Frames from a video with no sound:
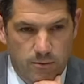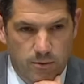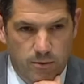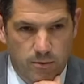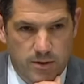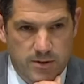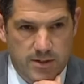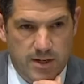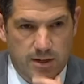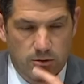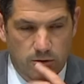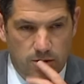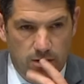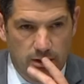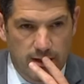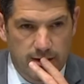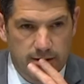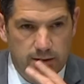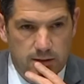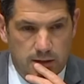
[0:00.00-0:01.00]
And what does that look
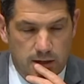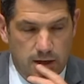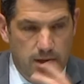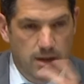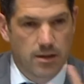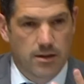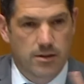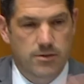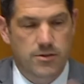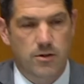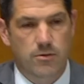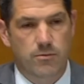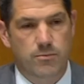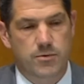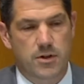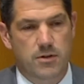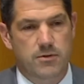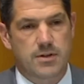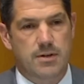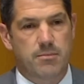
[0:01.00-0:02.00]
like?
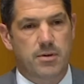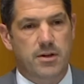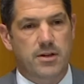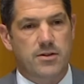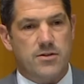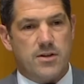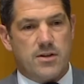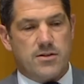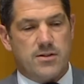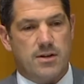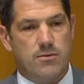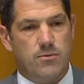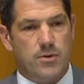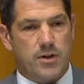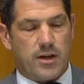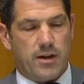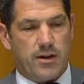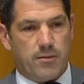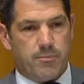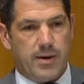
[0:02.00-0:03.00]
So somebody says, I want
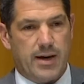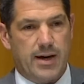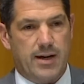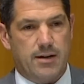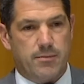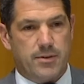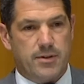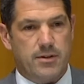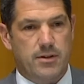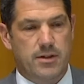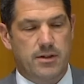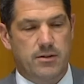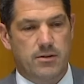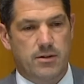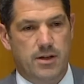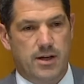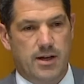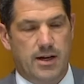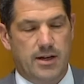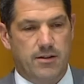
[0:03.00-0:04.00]
to go to Parliament
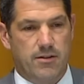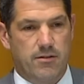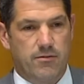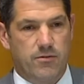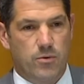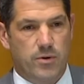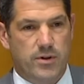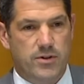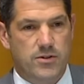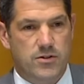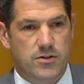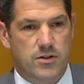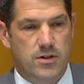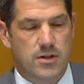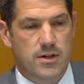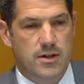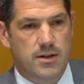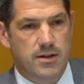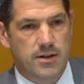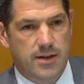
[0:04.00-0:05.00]
under The Voice
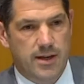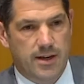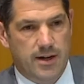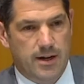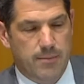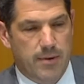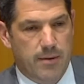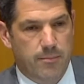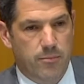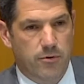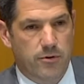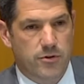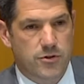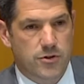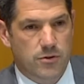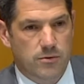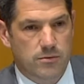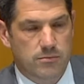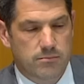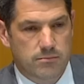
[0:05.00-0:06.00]
and I'm
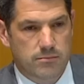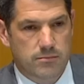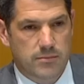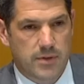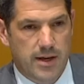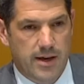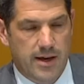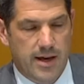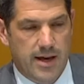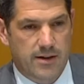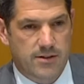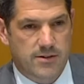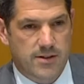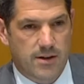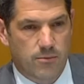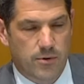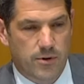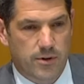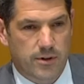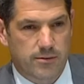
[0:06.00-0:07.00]
Aboriginal. How does
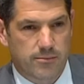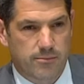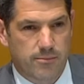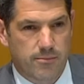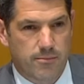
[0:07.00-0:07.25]
that work?